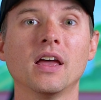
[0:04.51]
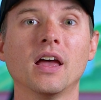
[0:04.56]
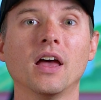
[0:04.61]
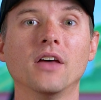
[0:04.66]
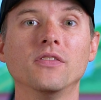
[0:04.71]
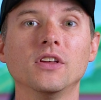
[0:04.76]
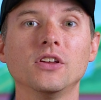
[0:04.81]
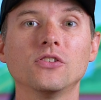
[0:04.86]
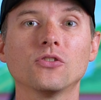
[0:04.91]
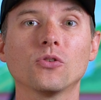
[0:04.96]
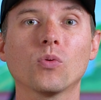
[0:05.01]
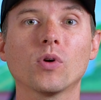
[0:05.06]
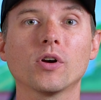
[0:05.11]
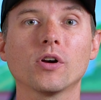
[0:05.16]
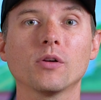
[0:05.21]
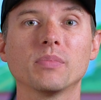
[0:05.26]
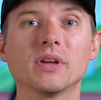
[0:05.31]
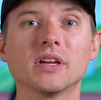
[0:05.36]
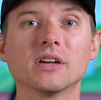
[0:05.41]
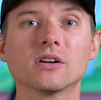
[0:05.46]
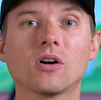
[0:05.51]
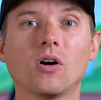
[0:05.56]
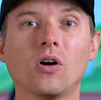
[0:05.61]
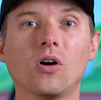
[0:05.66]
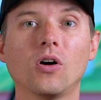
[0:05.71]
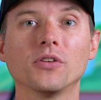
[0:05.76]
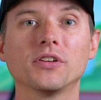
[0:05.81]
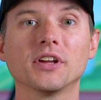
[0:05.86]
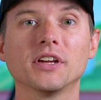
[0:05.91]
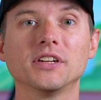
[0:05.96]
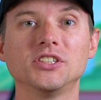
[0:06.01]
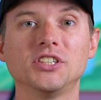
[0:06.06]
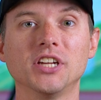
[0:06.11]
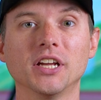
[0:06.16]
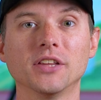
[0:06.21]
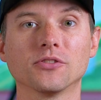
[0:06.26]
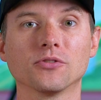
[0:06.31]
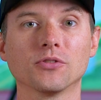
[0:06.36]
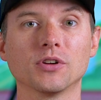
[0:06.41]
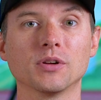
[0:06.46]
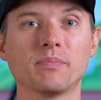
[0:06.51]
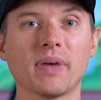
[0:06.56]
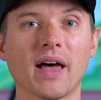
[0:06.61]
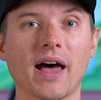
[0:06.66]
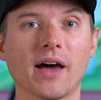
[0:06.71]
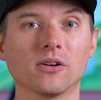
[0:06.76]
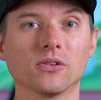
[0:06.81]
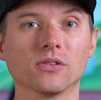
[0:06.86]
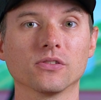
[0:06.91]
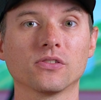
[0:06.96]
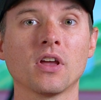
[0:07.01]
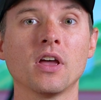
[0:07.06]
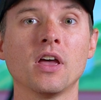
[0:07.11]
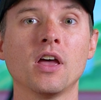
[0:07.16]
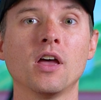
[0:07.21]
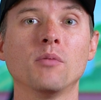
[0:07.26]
and these are what are being called Gen 3 paddles,